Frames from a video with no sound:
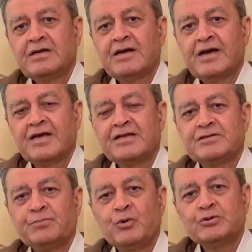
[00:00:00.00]
and is
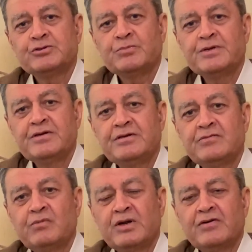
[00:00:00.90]
supposed to be
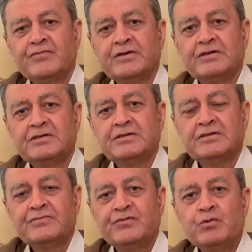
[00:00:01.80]
one of the
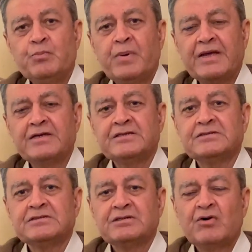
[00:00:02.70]
few pioneers
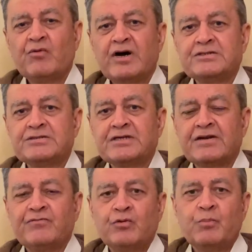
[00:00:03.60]
of Argentine
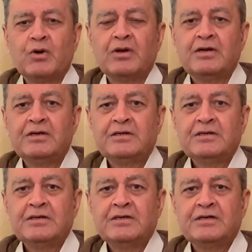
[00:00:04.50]
football.
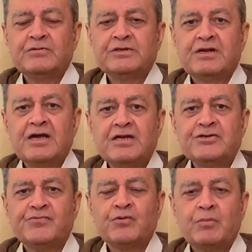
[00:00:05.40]
He was an English
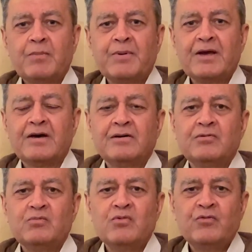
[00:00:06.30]
football player who
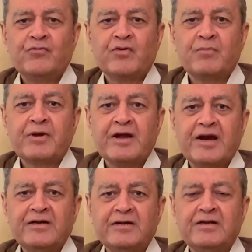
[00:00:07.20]
moved from
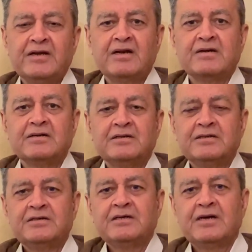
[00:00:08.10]
Kent in England
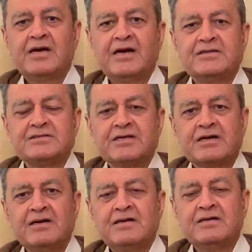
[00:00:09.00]
and
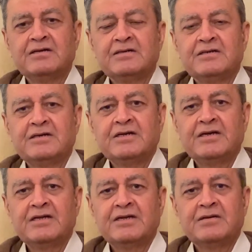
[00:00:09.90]
settled
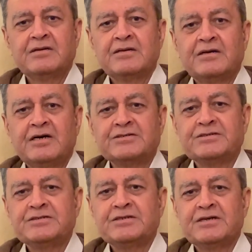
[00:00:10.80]
in
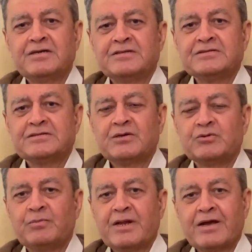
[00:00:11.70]
Argentina in South
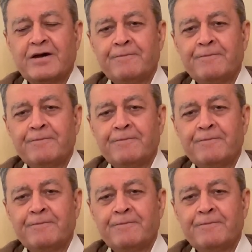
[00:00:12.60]
America.